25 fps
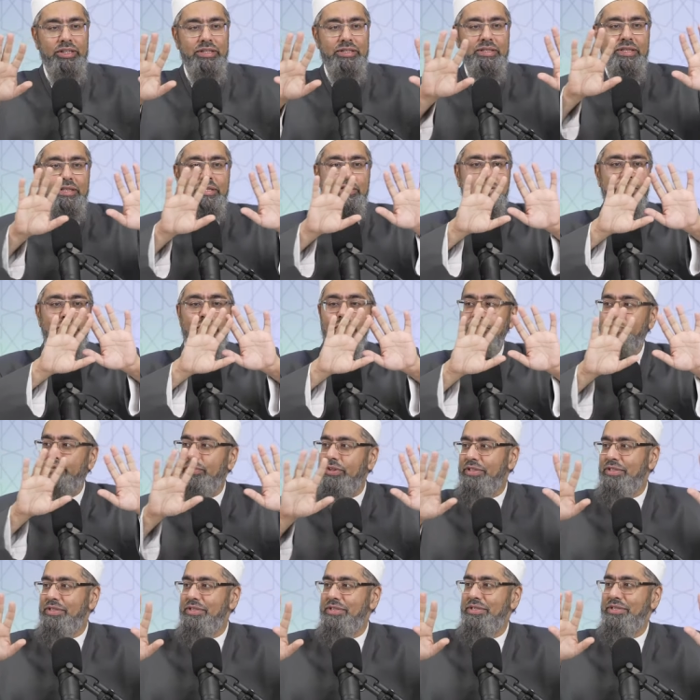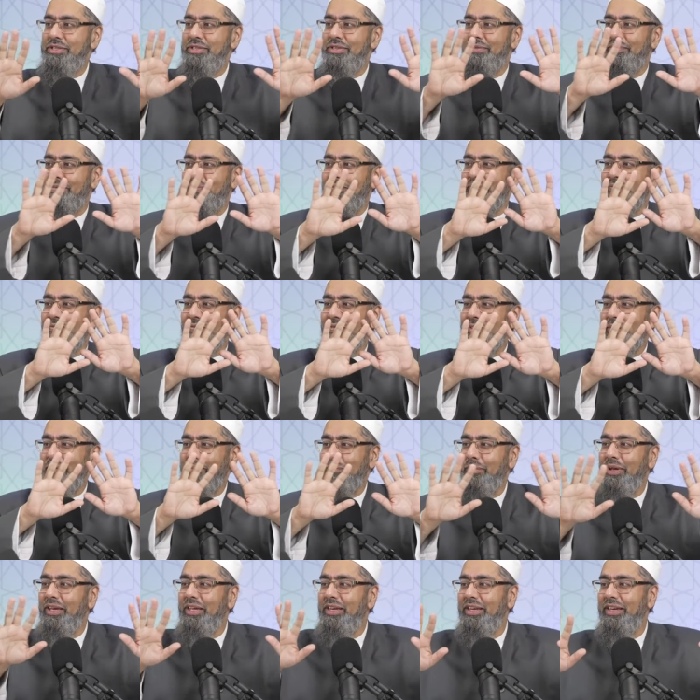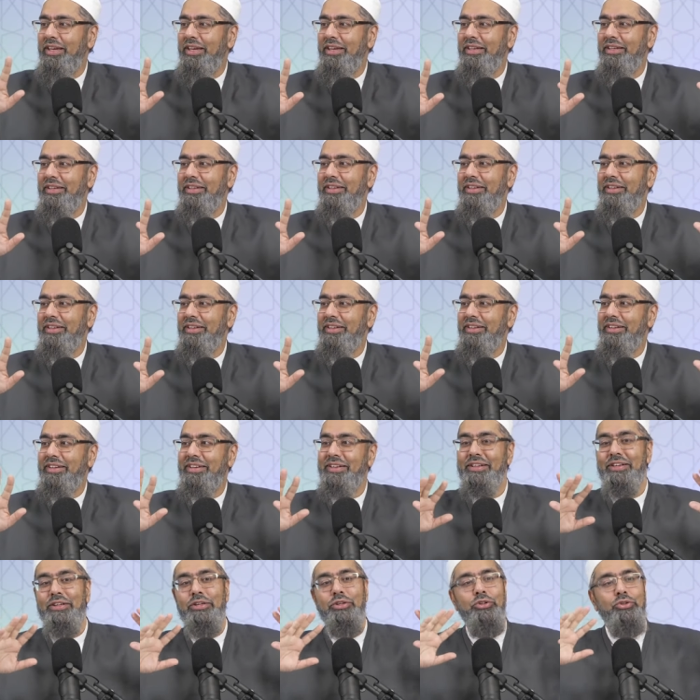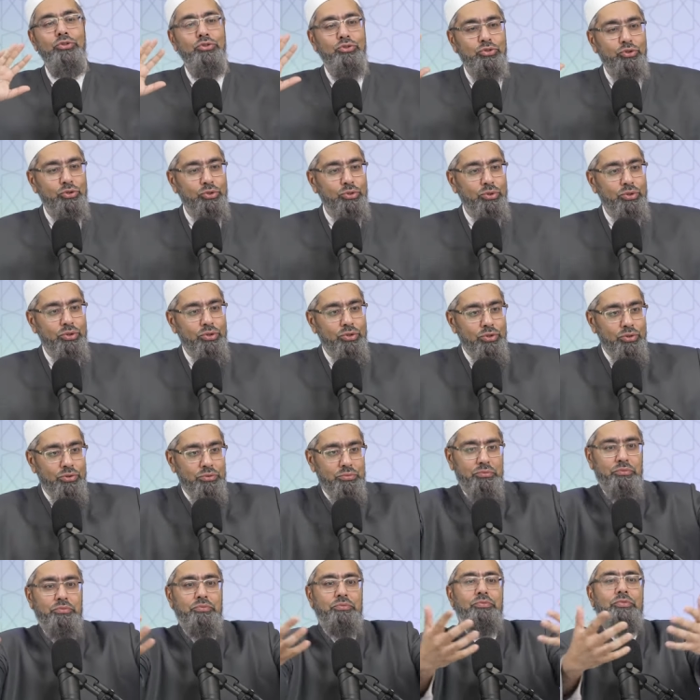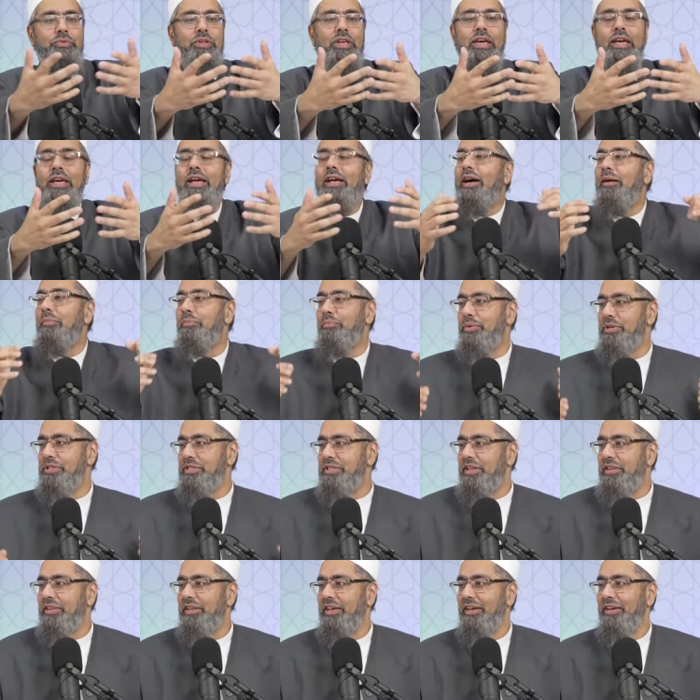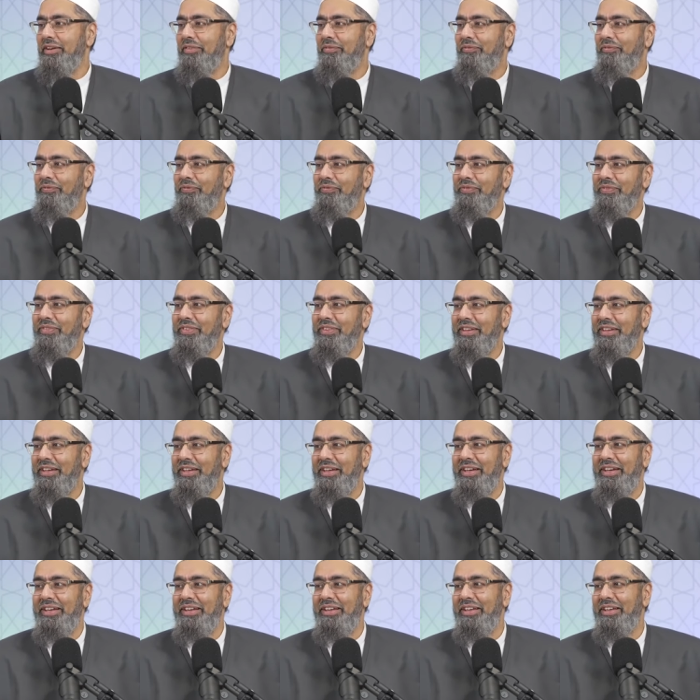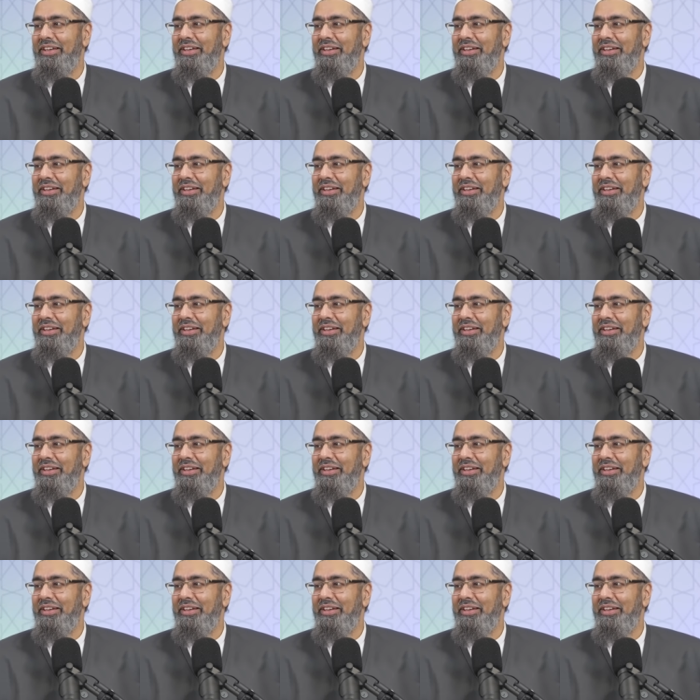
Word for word: just the surface, meaning to encompass the thing, right?